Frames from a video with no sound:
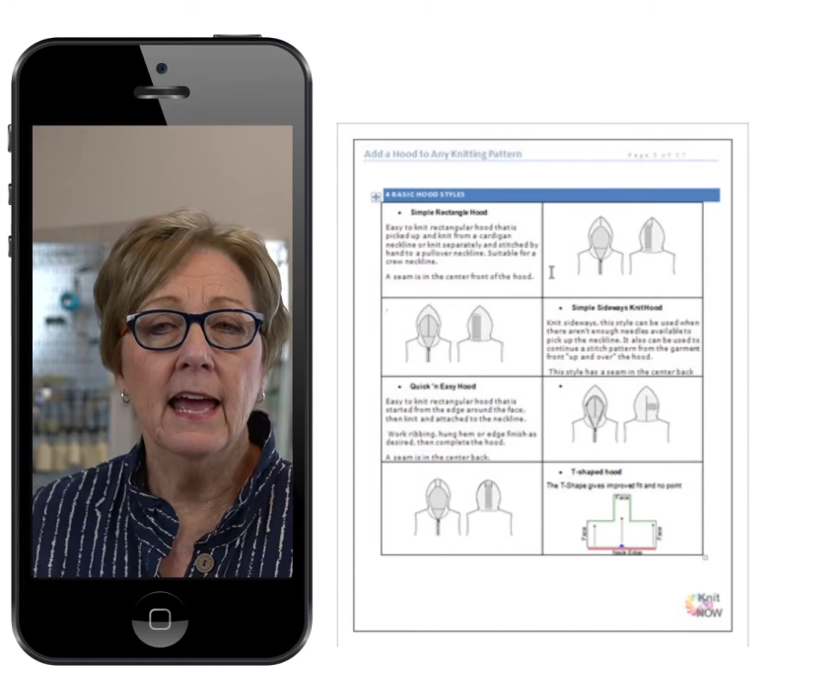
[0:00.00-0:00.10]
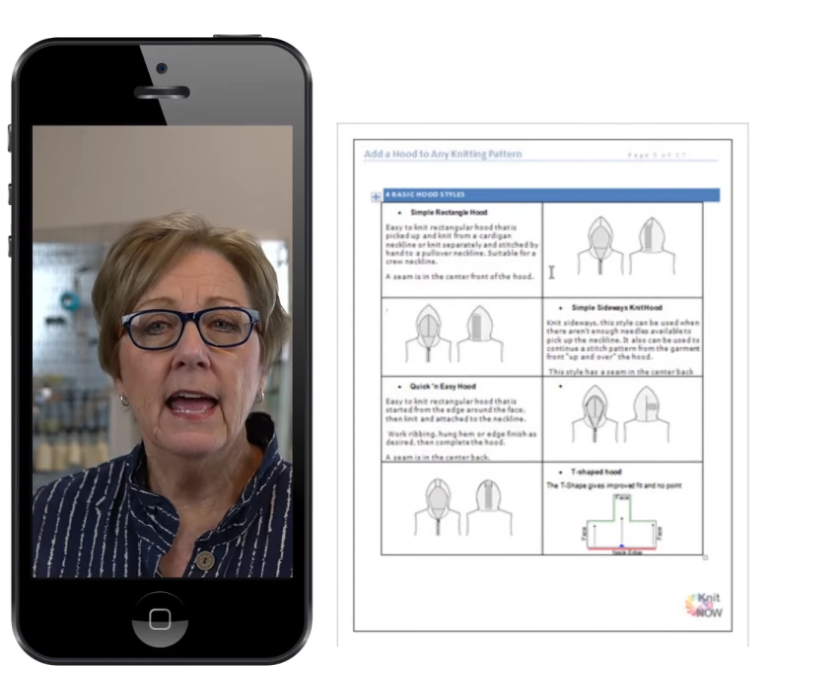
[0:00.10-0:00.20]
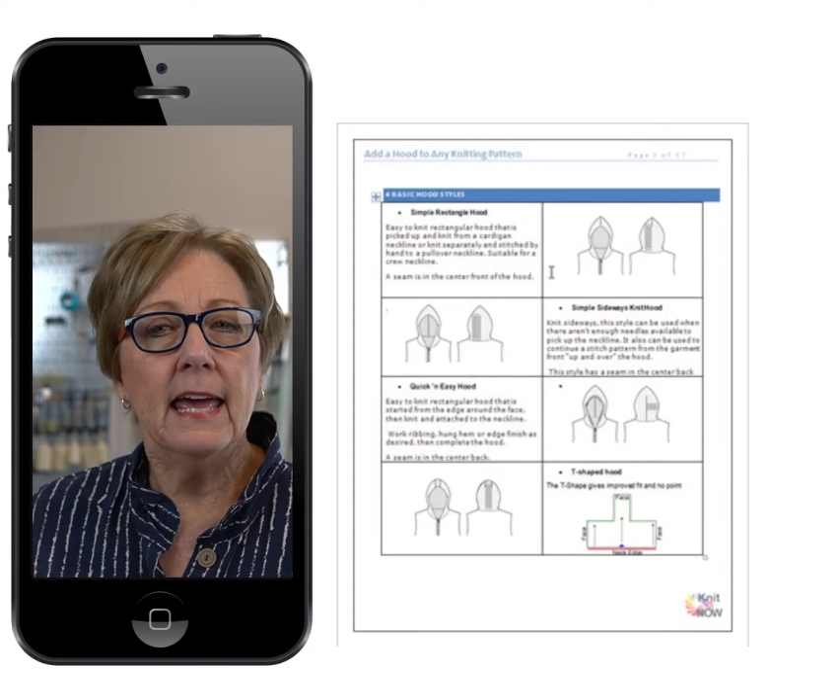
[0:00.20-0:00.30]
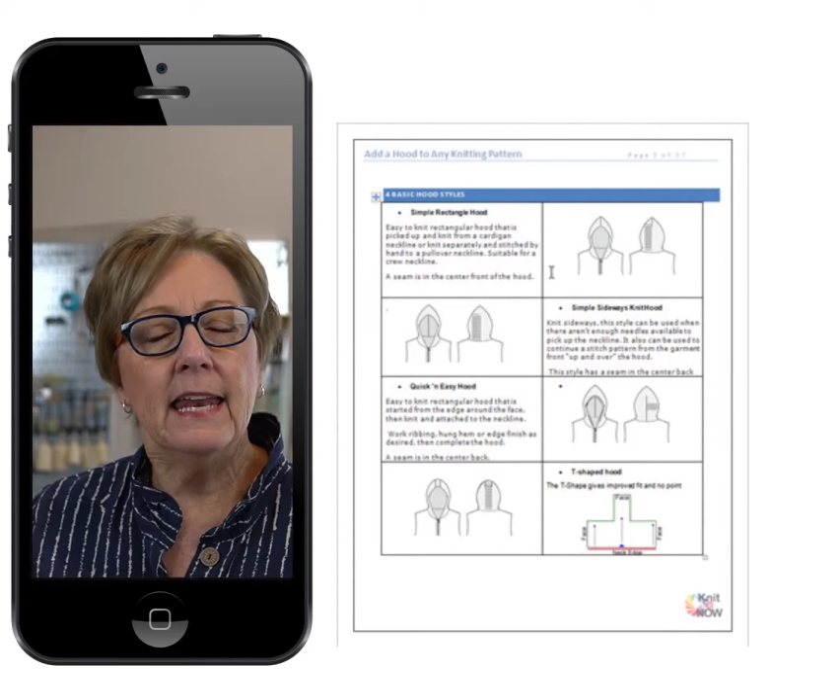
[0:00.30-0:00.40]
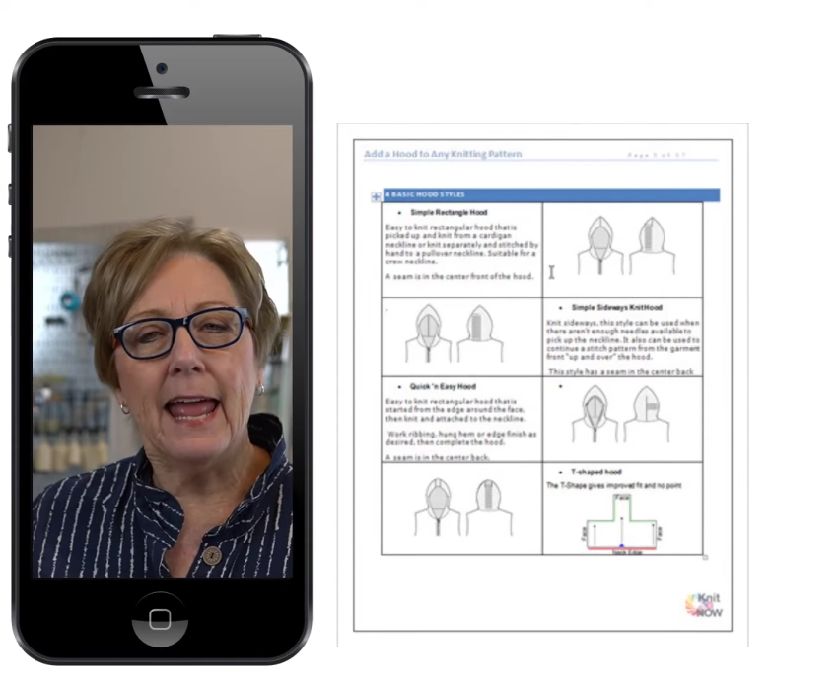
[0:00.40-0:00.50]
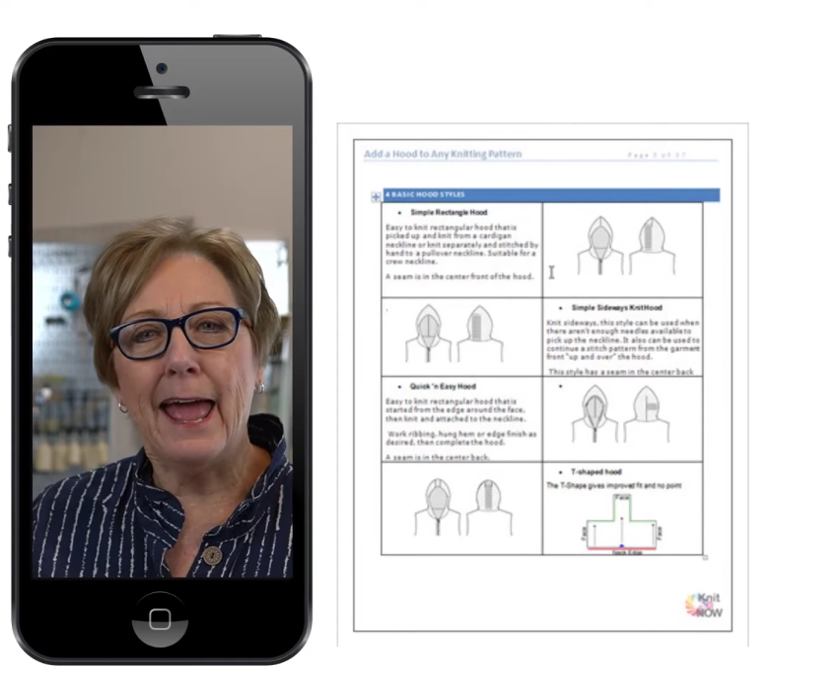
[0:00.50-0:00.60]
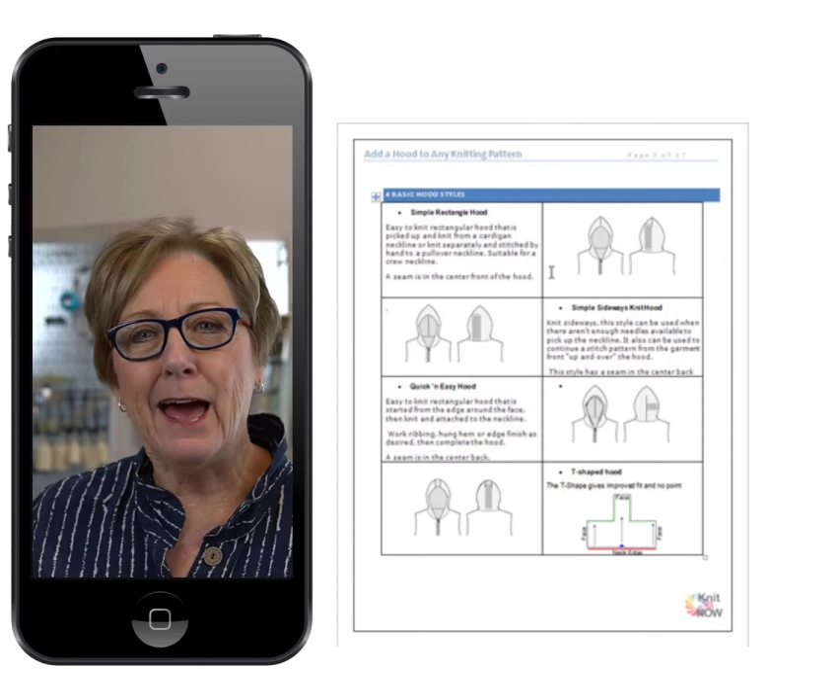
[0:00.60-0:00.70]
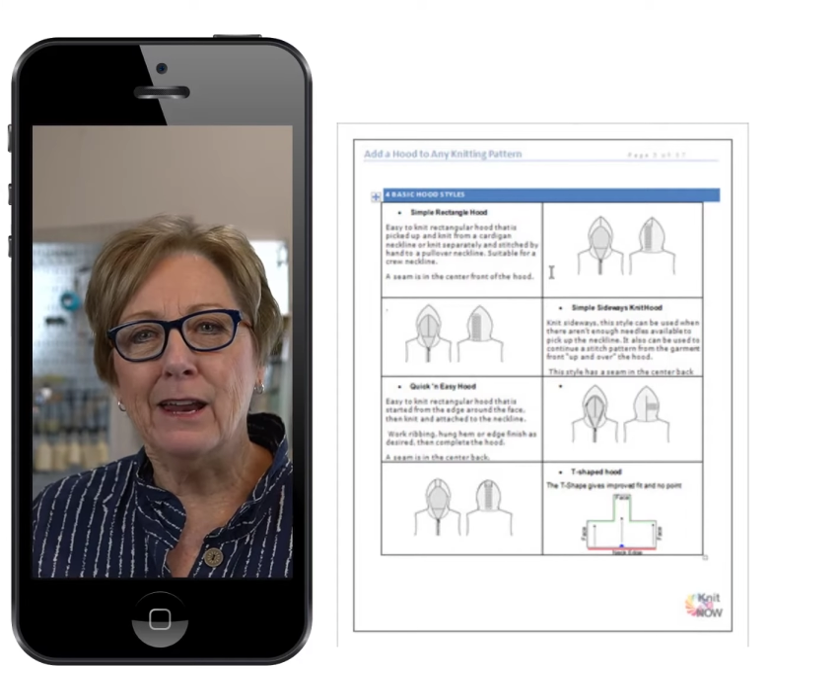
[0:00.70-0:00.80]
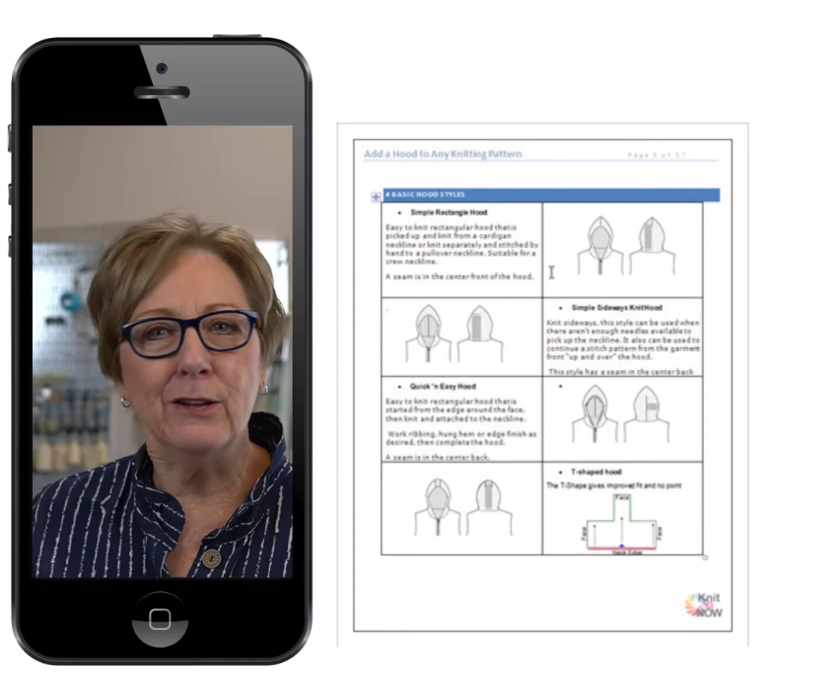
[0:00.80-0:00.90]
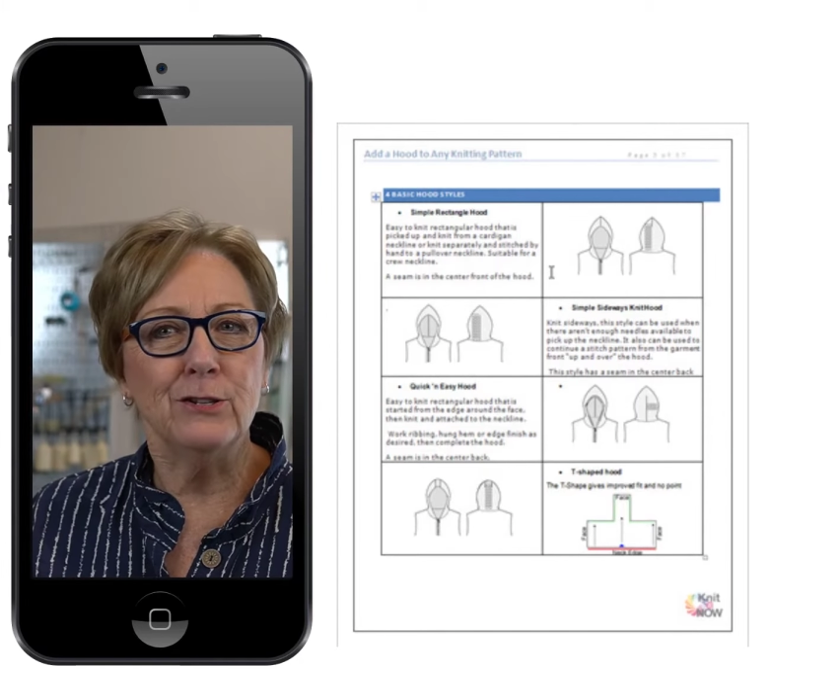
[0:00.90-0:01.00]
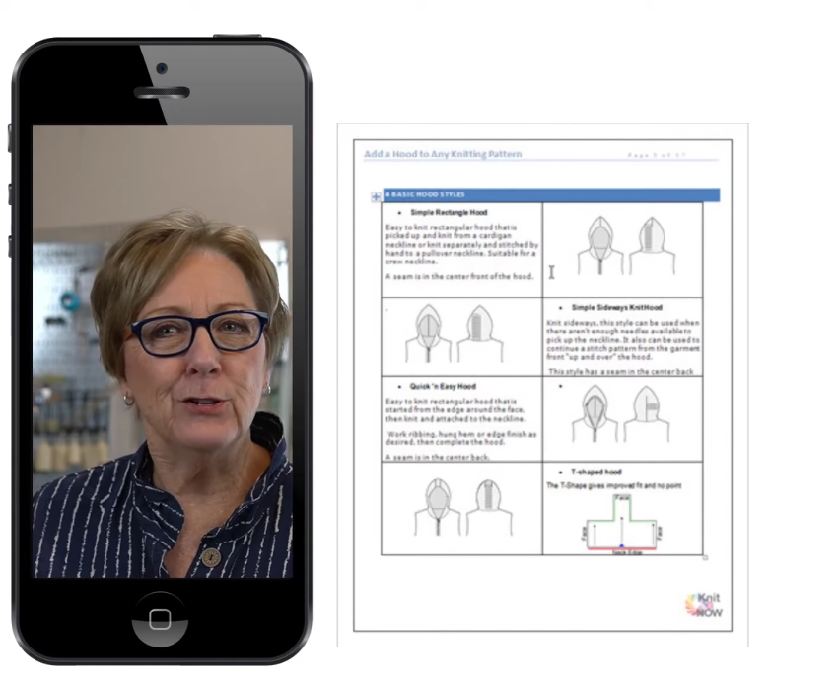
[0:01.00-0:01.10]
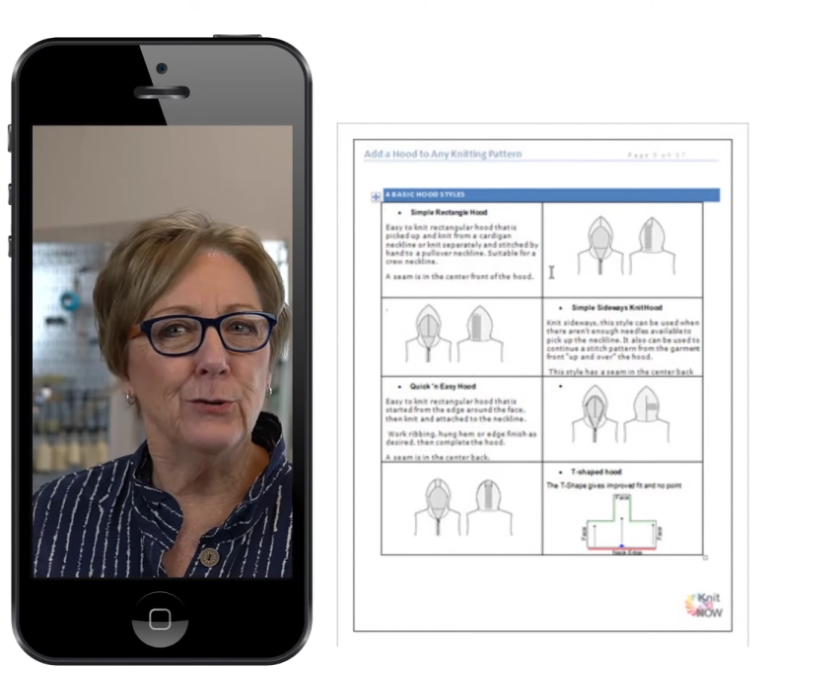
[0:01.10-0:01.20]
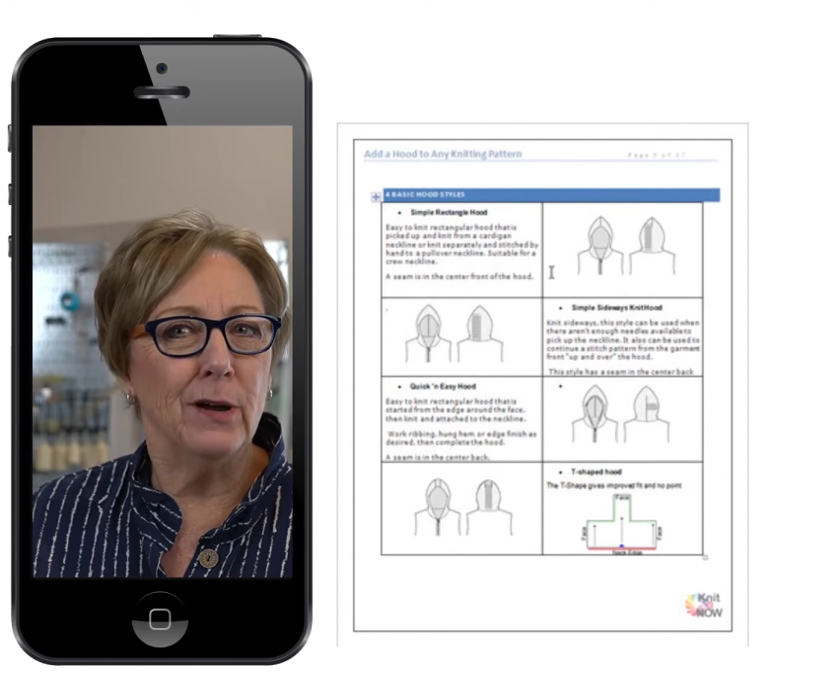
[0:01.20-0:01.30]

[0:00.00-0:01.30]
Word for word: and add it to